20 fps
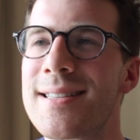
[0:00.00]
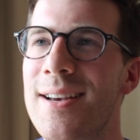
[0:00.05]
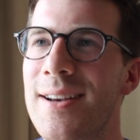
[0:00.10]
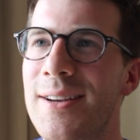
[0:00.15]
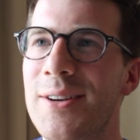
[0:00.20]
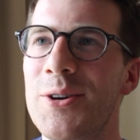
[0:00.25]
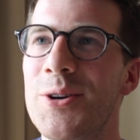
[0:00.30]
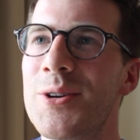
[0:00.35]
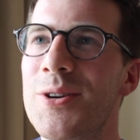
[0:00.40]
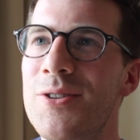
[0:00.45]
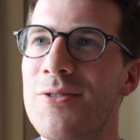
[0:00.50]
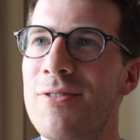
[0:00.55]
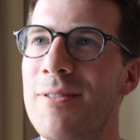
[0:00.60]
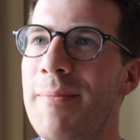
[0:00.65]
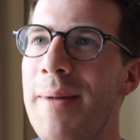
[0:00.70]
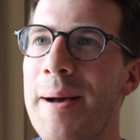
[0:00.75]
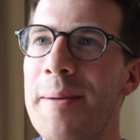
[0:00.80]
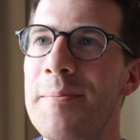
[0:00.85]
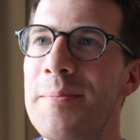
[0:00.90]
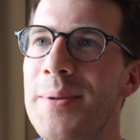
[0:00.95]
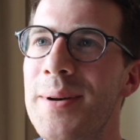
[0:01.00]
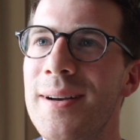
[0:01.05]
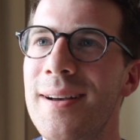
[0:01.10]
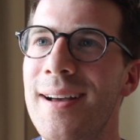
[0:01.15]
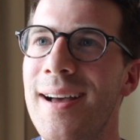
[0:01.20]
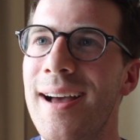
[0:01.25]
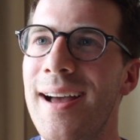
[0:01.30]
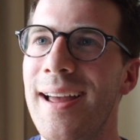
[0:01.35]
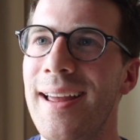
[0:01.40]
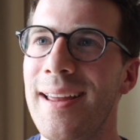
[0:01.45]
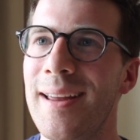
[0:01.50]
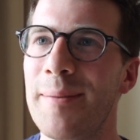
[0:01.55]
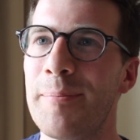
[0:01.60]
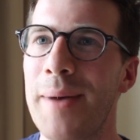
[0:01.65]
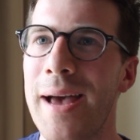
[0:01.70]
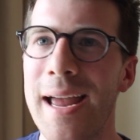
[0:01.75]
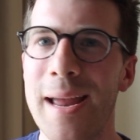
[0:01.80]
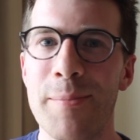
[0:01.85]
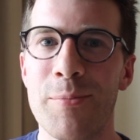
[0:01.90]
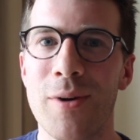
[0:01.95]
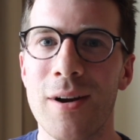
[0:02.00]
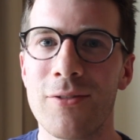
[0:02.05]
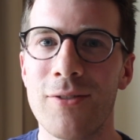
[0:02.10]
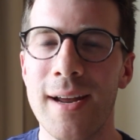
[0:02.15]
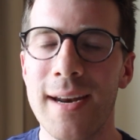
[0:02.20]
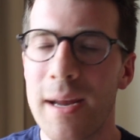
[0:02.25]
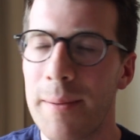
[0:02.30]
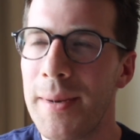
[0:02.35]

I couldn't remember a paper I'd read.